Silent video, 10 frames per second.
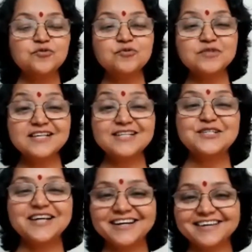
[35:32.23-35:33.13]
to
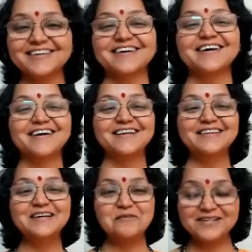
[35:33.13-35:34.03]
satiate
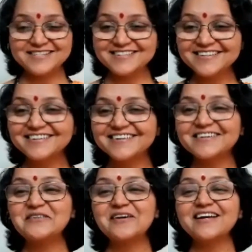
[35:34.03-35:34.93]
the questioner.
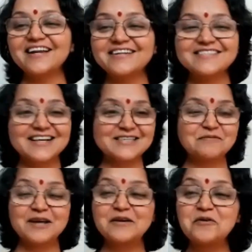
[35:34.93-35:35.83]
Okay, at least
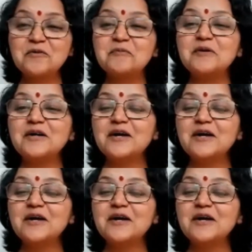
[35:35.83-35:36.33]
that's my hope.